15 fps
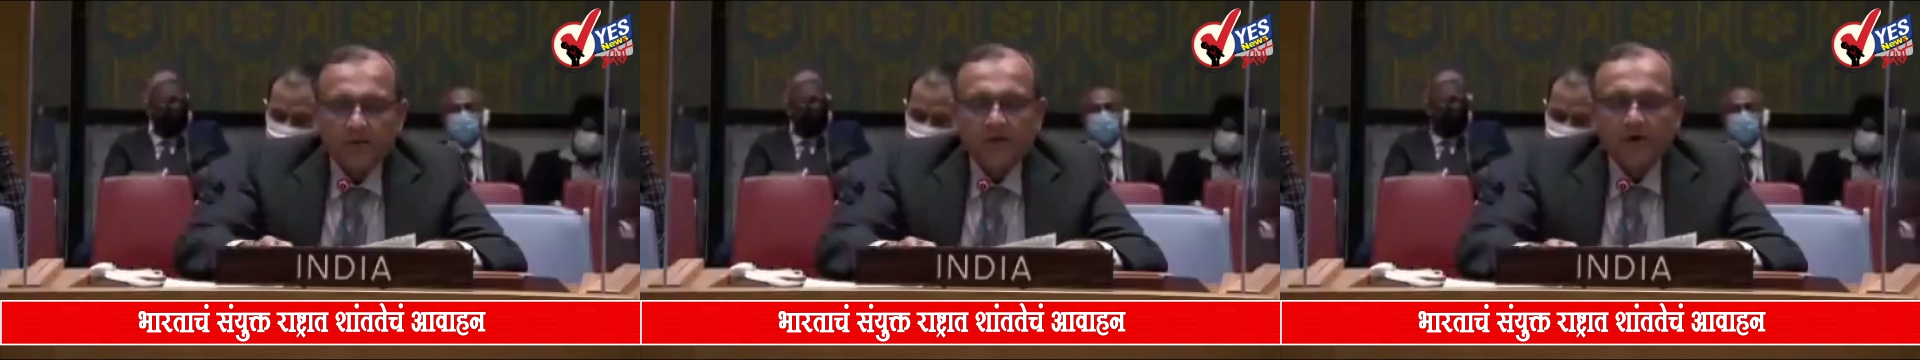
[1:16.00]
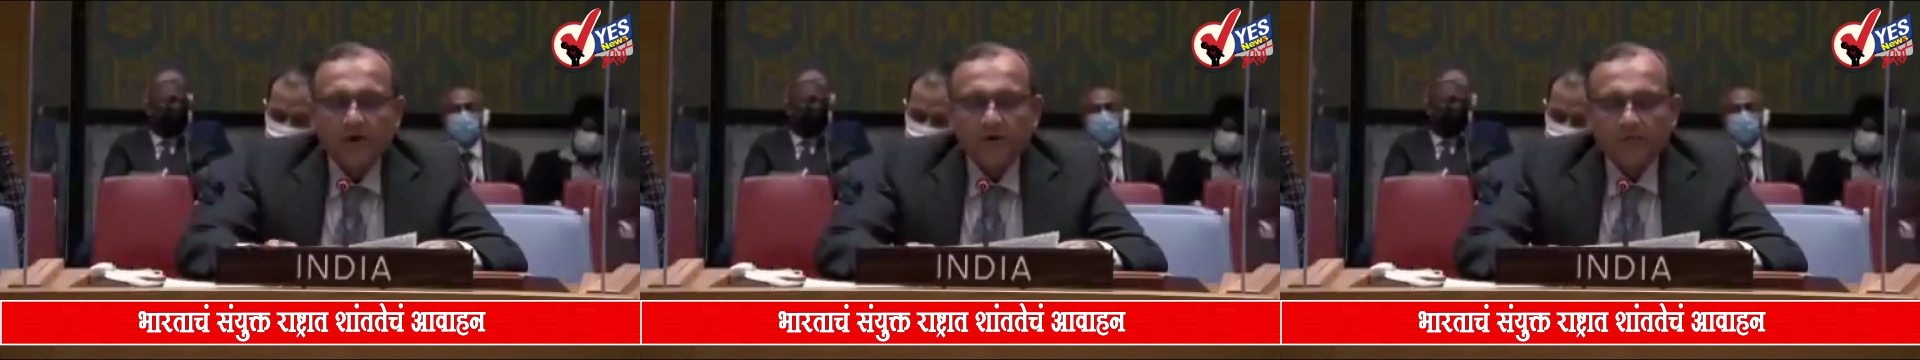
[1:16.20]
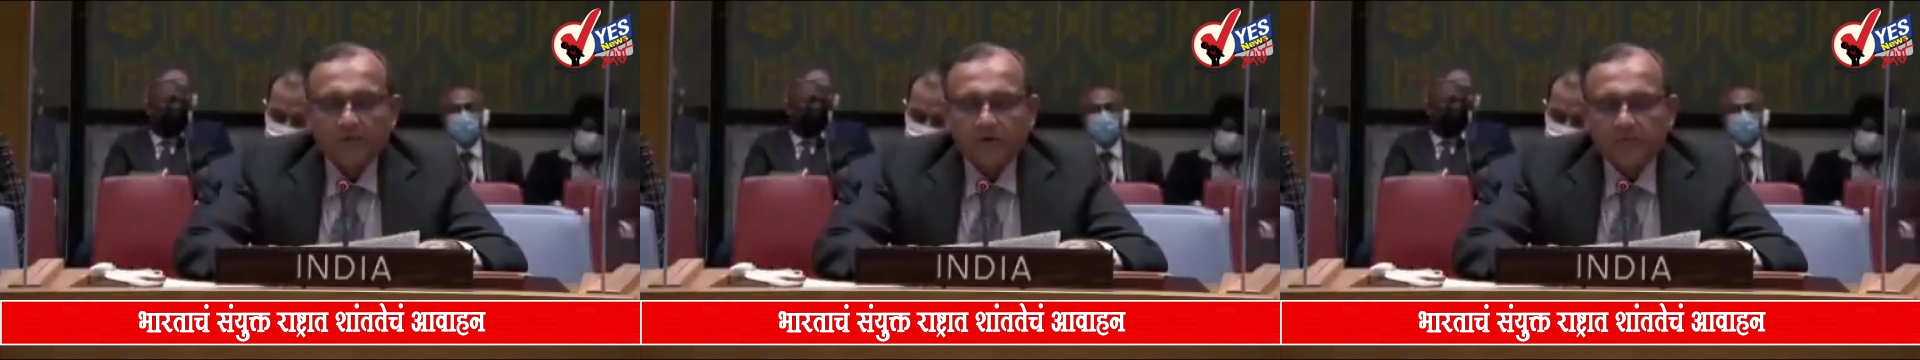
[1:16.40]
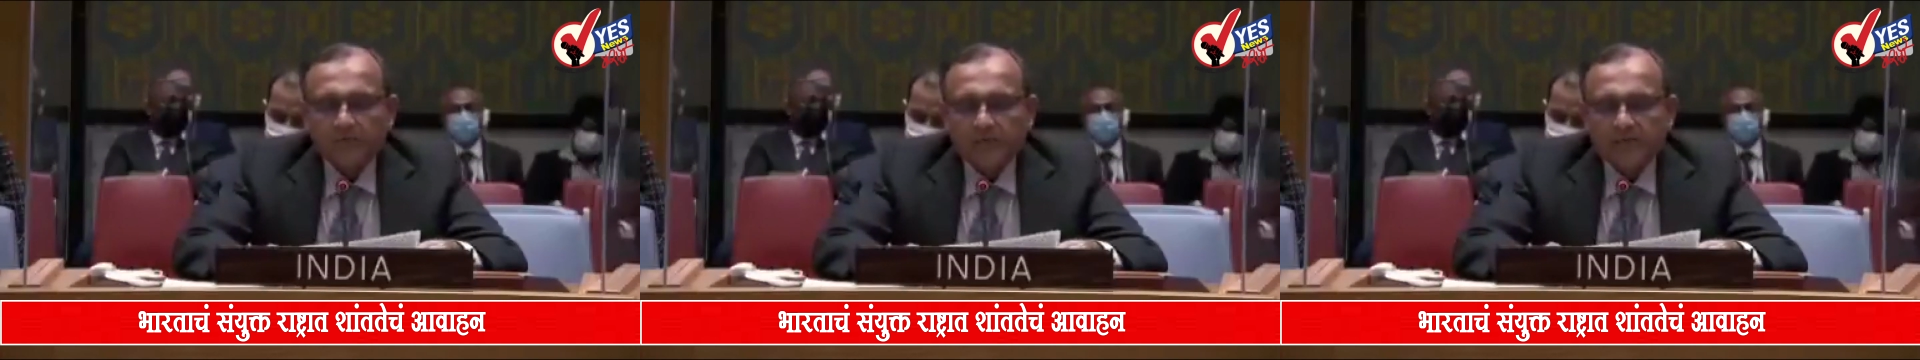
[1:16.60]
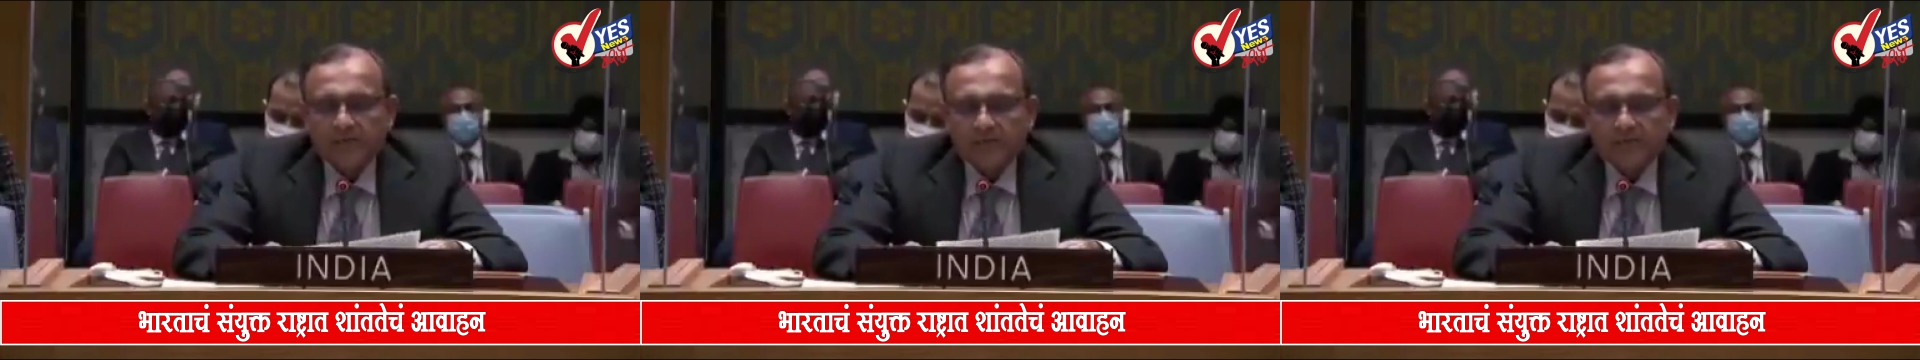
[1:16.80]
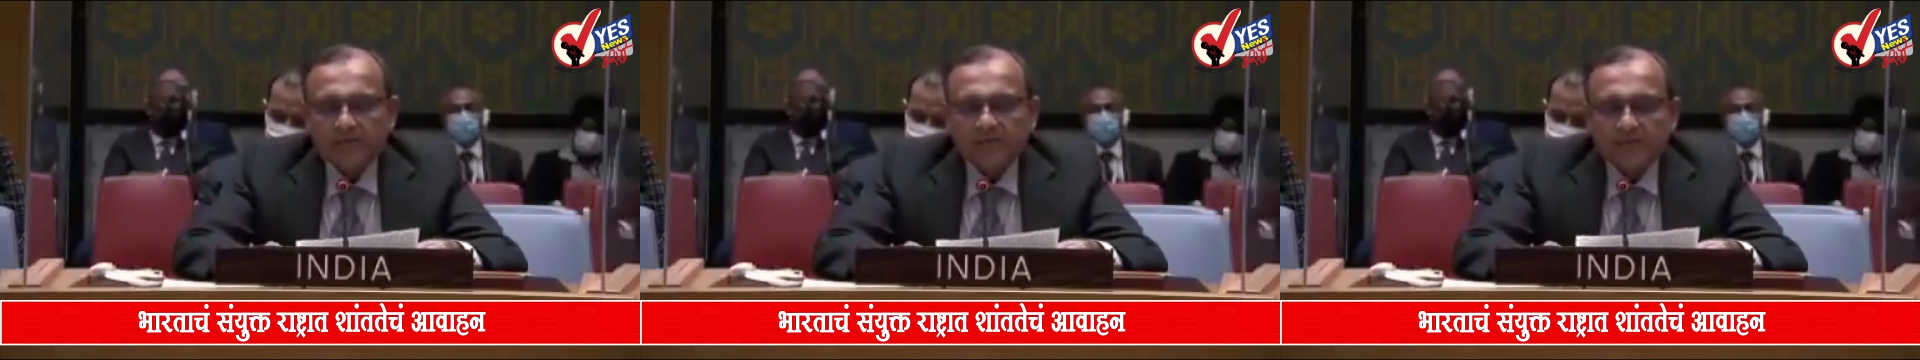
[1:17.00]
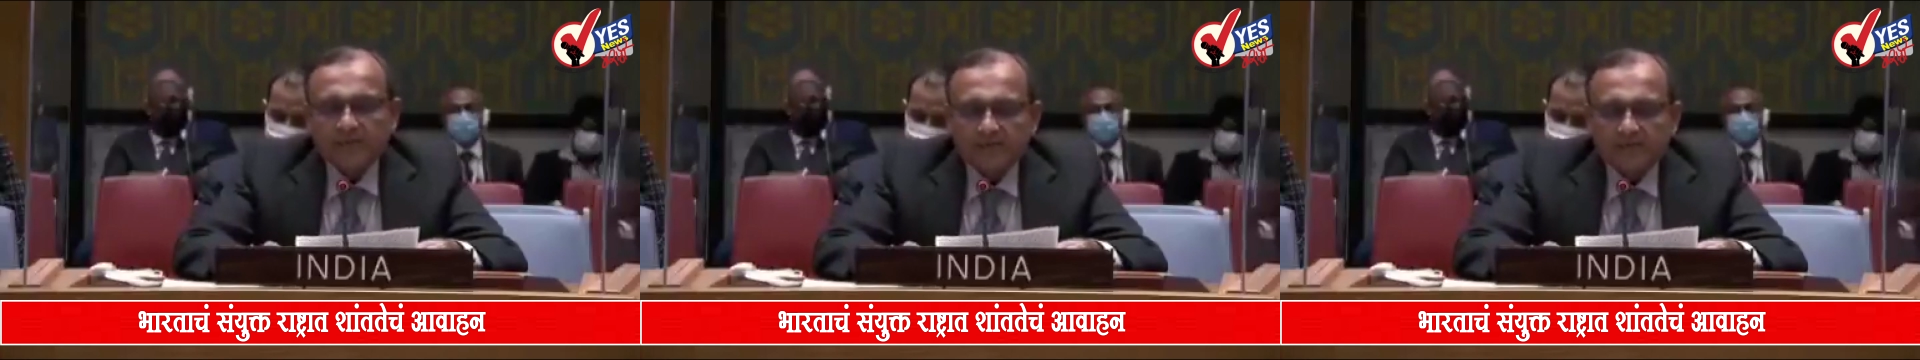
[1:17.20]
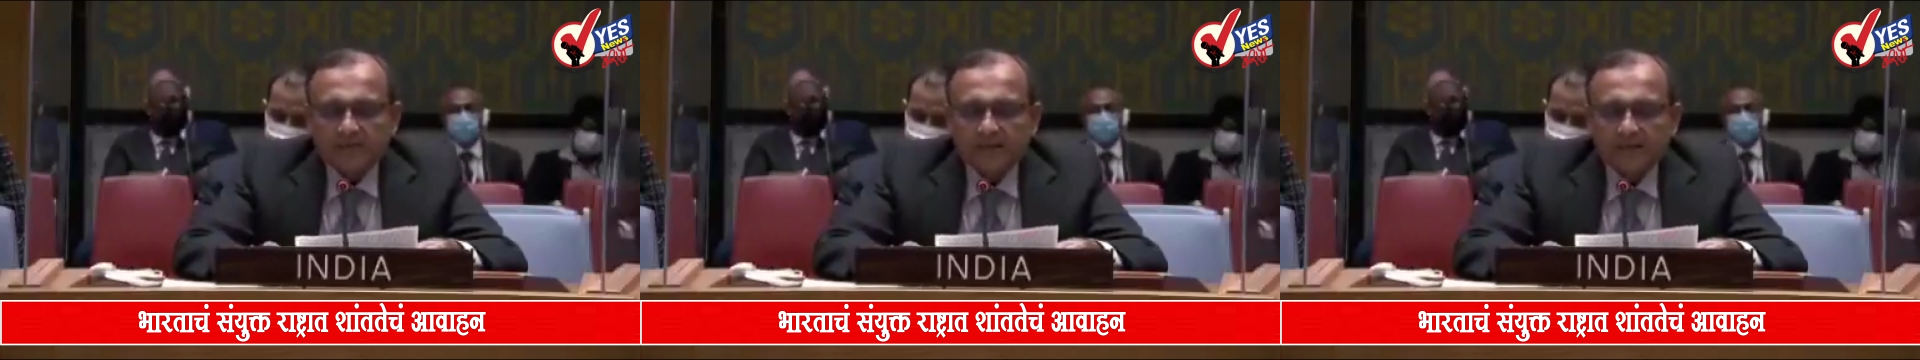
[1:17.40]
We call for immediate
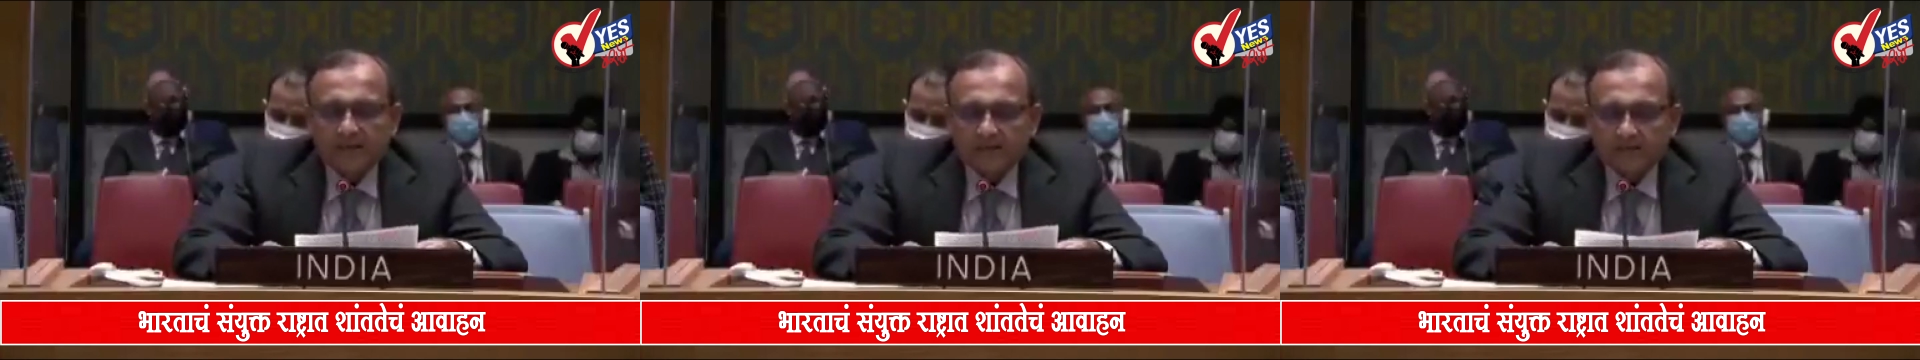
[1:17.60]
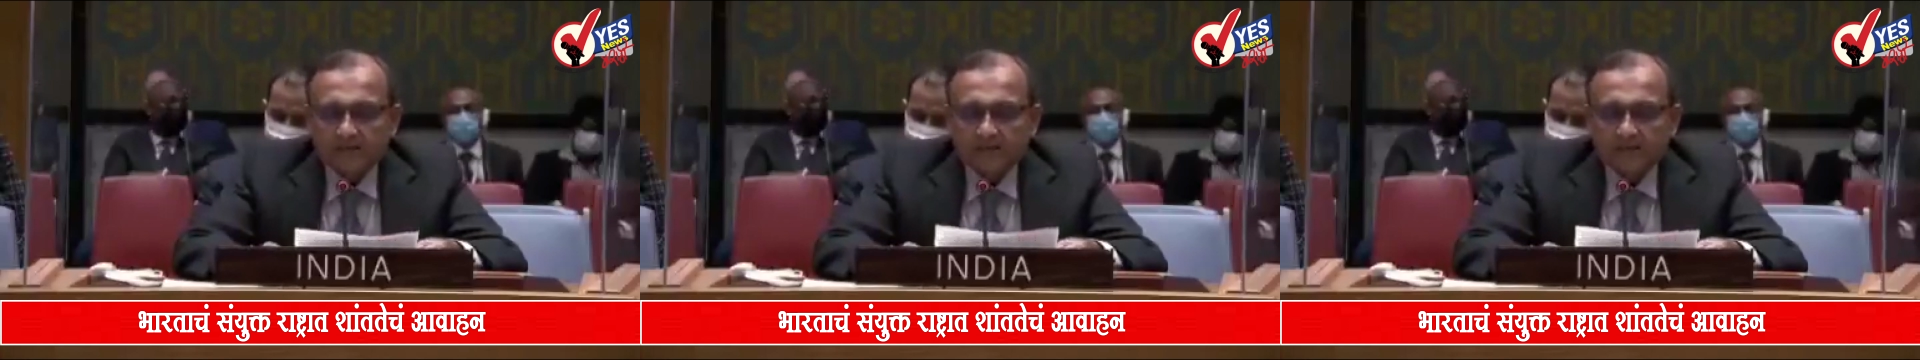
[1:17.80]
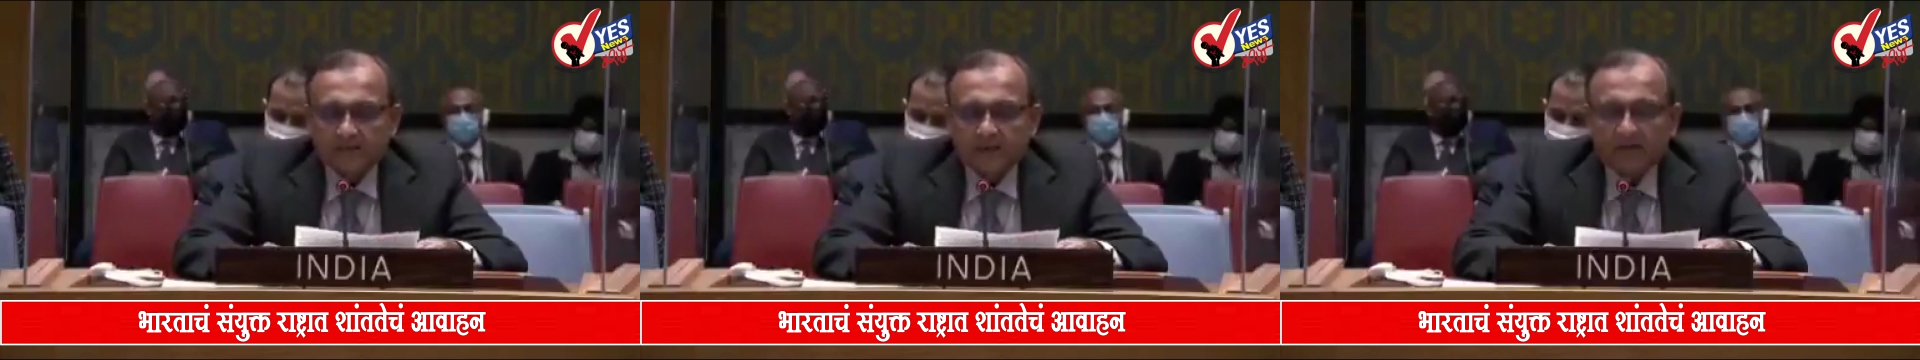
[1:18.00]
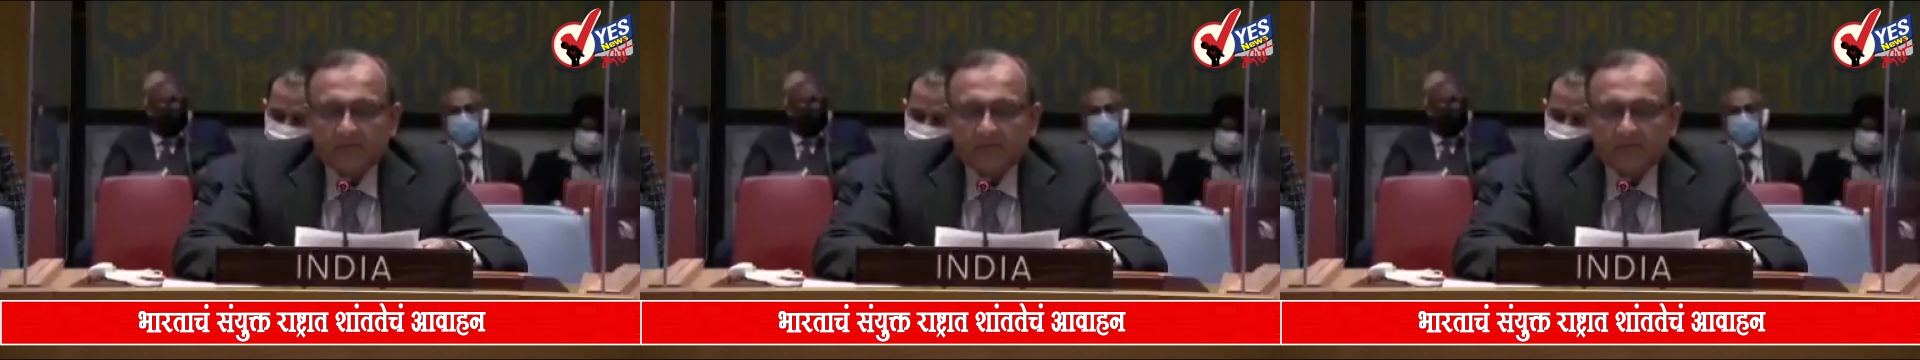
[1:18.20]
de-escalation